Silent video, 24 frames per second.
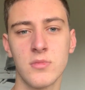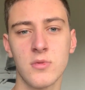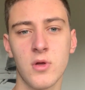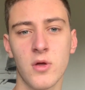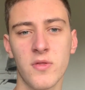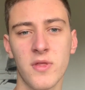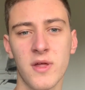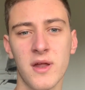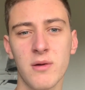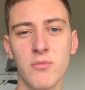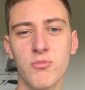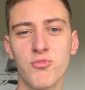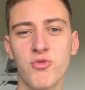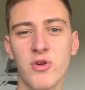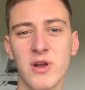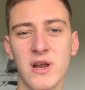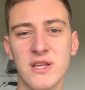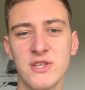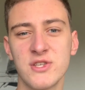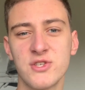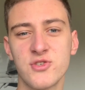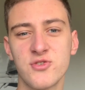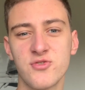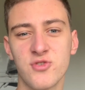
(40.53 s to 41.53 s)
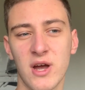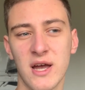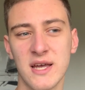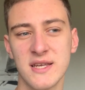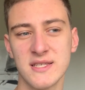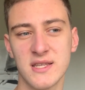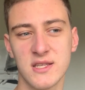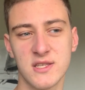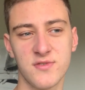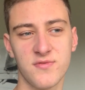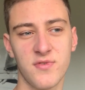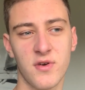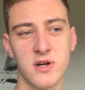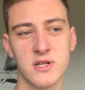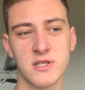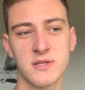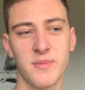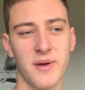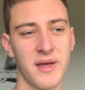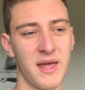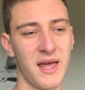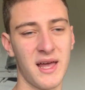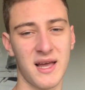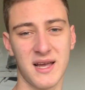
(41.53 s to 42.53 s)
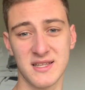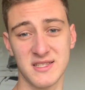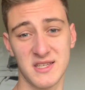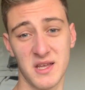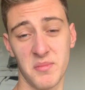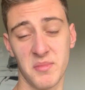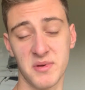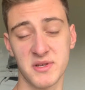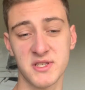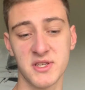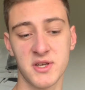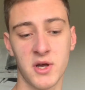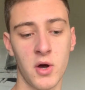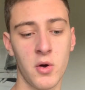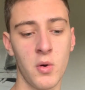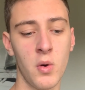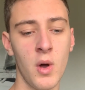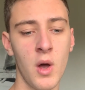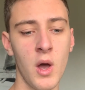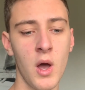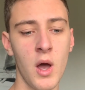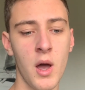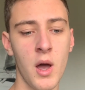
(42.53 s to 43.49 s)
Not that I'm really stressed as far as my academics go,